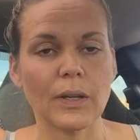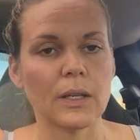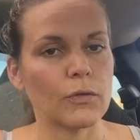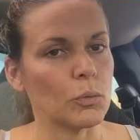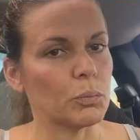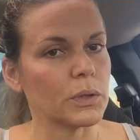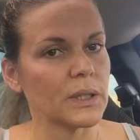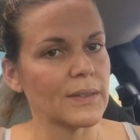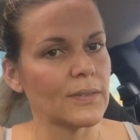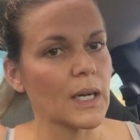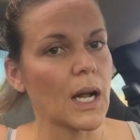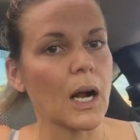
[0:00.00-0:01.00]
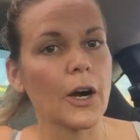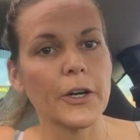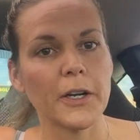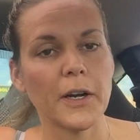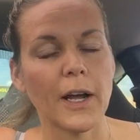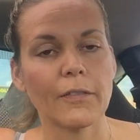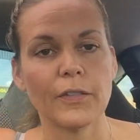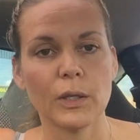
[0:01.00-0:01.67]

and if you believe it hard enough,